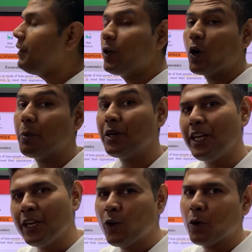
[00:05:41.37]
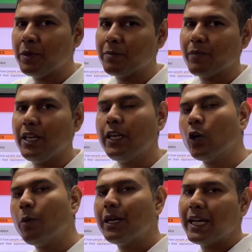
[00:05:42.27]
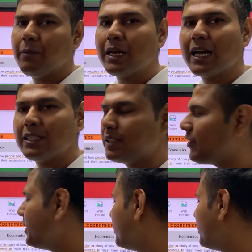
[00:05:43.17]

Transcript: we talk about economy can be classified